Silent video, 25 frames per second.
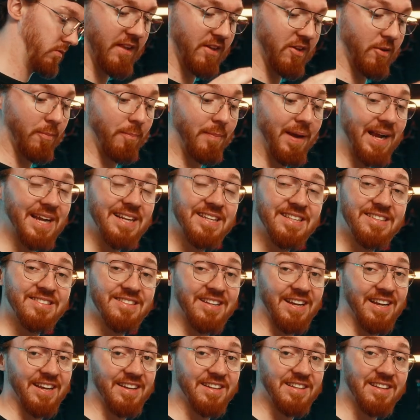The bag
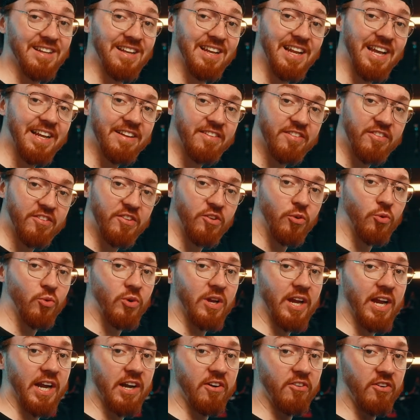design lets you
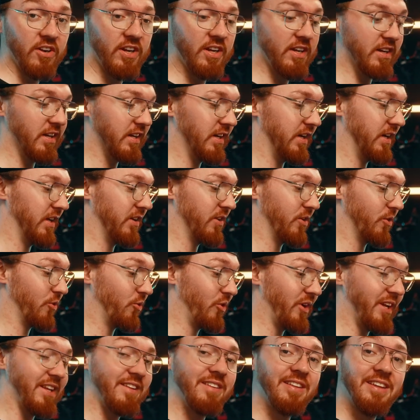carry the
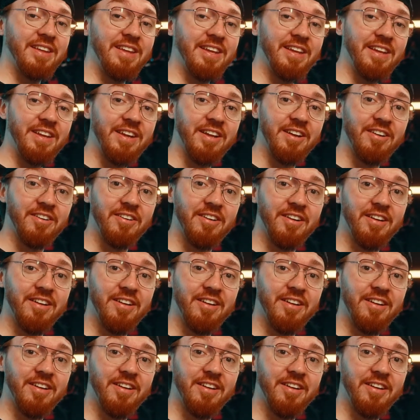grid here,